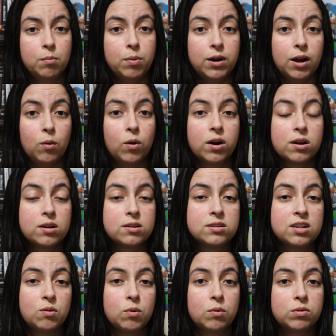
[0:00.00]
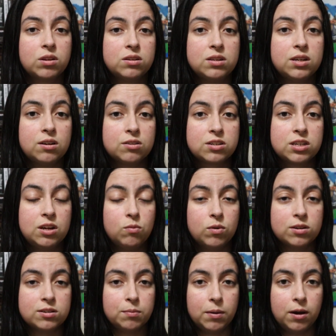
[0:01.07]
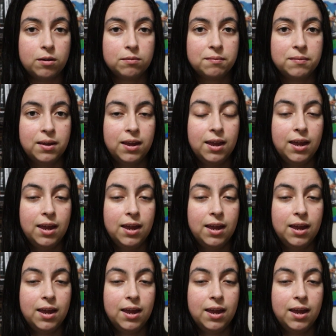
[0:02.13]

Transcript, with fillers: but I wanted to see what the DLC was about.